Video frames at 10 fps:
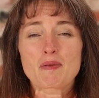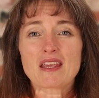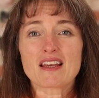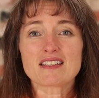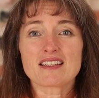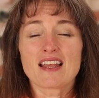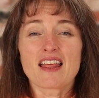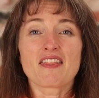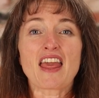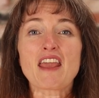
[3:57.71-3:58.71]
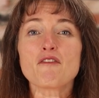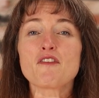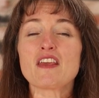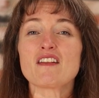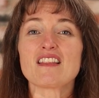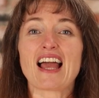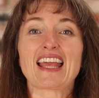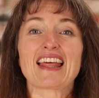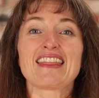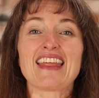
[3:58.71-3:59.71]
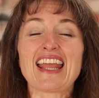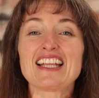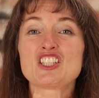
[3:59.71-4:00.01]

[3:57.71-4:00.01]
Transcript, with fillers: because they feel like they